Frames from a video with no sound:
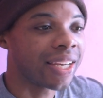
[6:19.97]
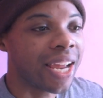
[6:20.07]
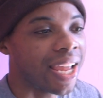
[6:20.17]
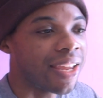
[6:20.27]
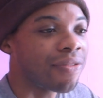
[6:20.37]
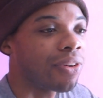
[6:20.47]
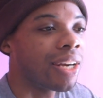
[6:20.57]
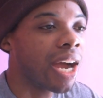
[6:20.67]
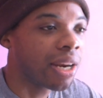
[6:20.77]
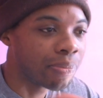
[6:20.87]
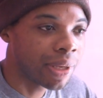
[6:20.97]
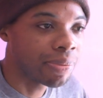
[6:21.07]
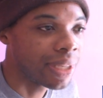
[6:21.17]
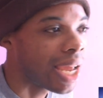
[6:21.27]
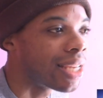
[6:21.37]
if a lot of
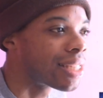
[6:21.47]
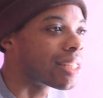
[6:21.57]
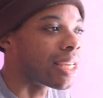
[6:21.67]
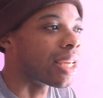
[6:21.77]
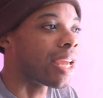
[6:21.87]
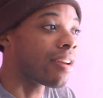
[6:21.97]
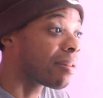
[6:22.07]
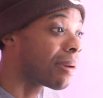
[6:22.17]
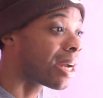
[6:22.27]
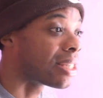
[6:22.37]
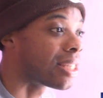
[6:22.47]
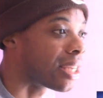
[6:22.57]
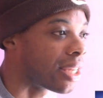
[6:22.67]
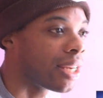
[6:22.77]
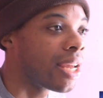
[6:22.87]
people like singing, everybody
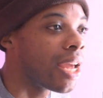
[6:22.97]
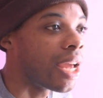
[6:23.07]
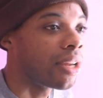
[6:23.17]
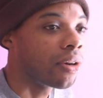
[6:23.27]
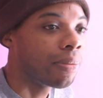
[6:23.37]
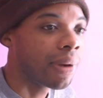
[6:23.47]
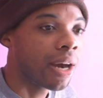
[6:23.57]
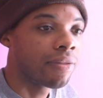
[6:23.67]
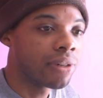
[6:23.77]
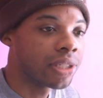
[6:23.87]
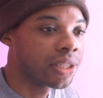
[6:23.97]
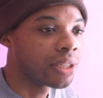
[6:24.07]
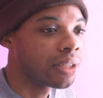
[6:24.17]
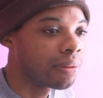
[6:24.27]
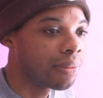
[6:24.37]
singing, and your mouth is
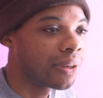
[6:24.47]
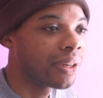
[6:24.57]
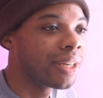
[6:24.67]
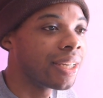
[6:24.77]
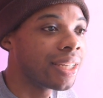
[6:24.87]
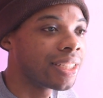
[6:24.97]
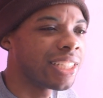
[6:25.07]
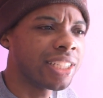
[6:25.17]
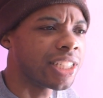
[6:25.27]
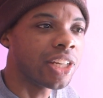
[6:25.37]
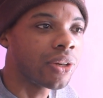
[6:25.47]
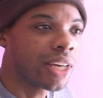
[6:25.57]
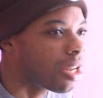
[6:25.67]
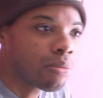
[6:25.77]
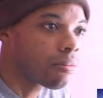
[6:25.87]
shut, bro. She
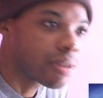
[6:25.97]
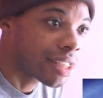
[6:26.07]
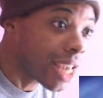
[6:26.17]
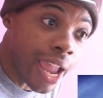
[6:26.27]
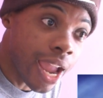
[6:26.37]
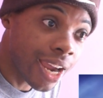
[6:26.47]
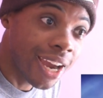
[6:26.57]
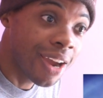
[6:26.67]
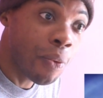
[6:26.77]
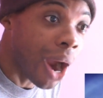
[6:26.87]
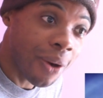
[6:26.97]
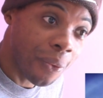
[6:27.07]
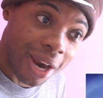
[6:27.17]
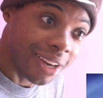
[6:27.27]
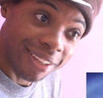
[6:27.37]
looking at, sing, what
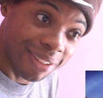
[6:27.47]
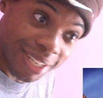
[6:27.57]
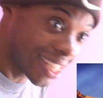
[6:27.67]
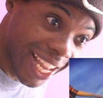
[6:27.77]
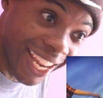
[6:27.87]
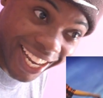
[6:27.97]
is